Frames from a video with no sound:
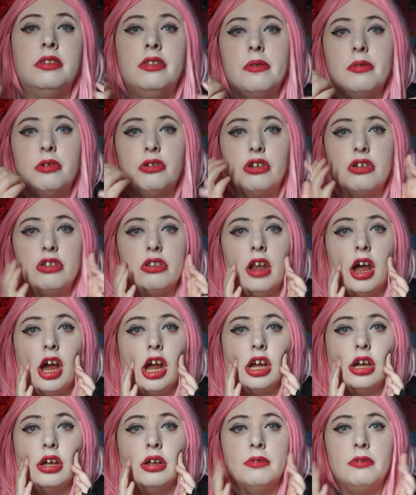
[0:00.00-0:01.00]
they were just
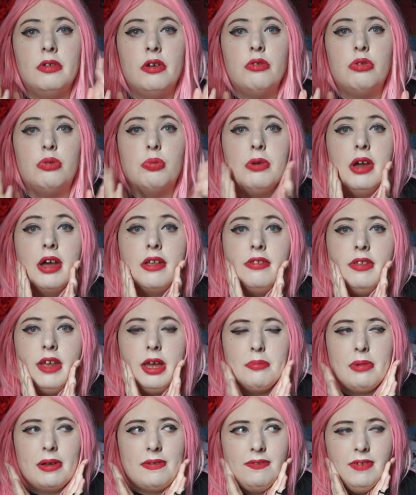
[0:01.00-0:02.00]
like, it was weird
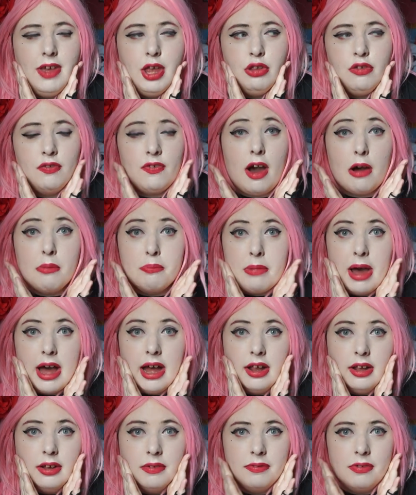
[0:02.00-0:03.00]
seeing my face without
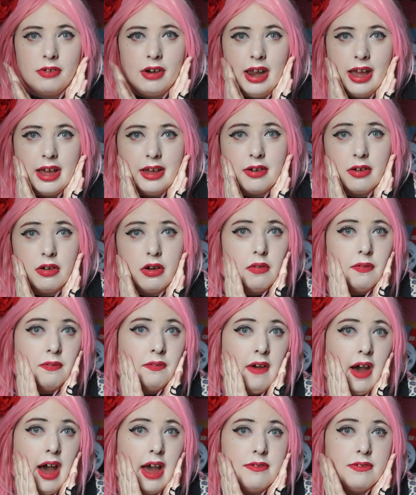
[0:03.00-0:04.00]
metal for like
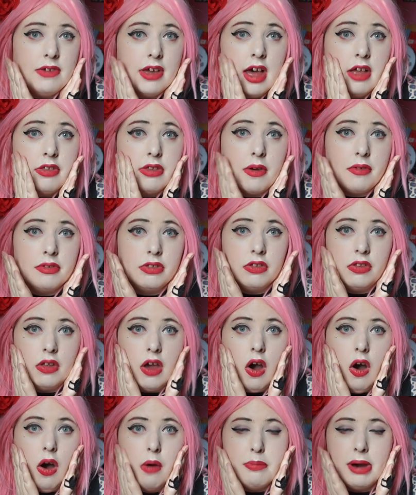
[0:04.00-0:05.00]
five years, I was just
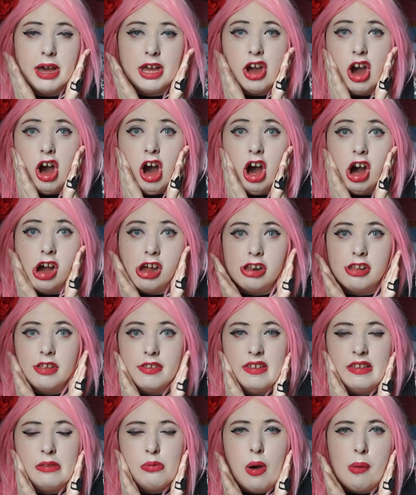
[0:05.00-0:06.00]
like, oh my god,
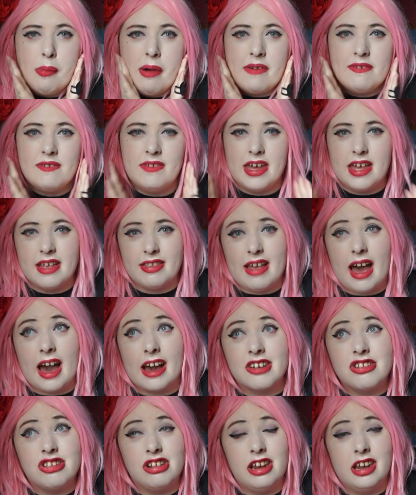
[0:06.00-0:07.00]
is this what my face
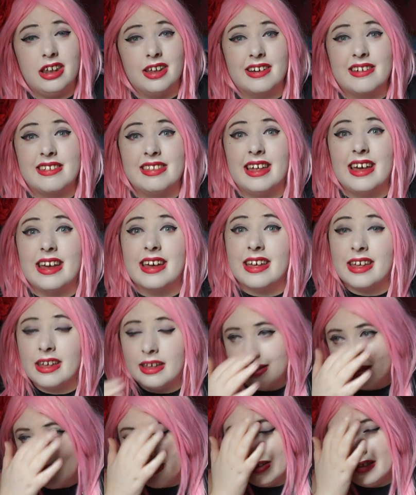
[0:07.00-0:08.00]
actually looks like?
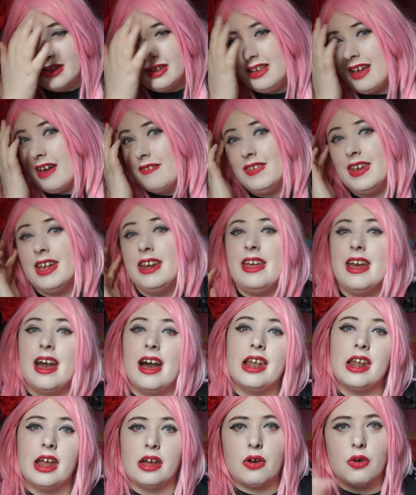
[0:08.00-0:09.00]
Yeah, if you can
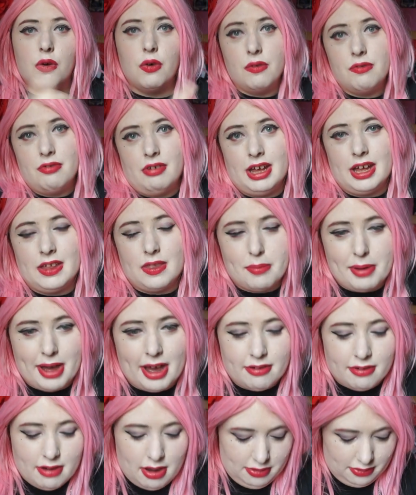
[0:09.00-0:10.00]
hear like hoovering in the
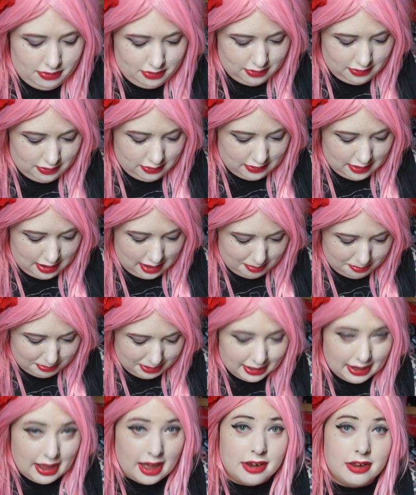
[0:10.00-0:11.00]
background, it's just uh,
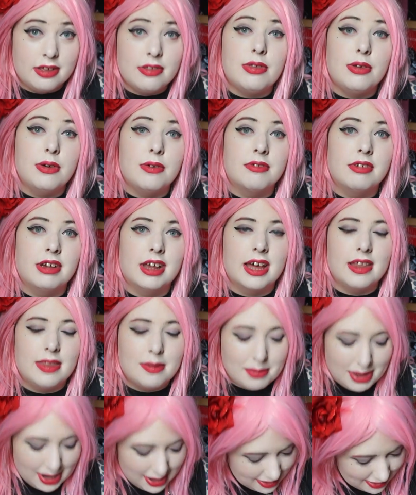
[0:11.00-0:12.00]
my dad, he's hoovering at
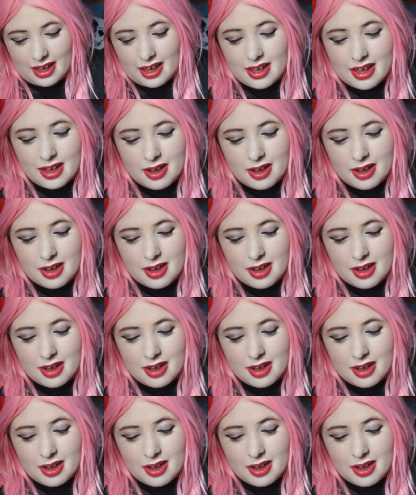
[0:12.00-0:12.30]
the minute.